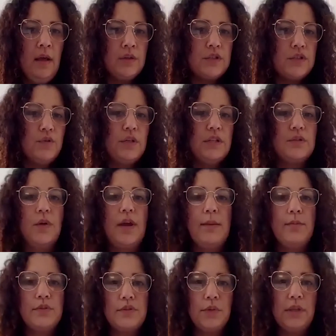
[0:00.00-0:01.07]
students were
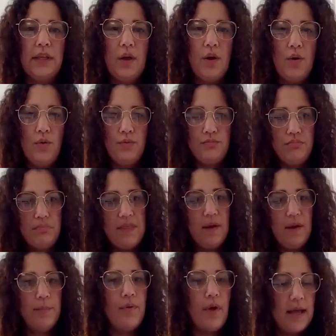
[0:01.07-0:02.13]
able to really own
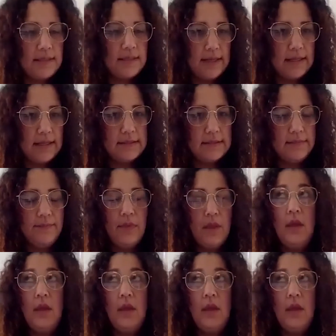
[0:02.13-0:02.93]
their process.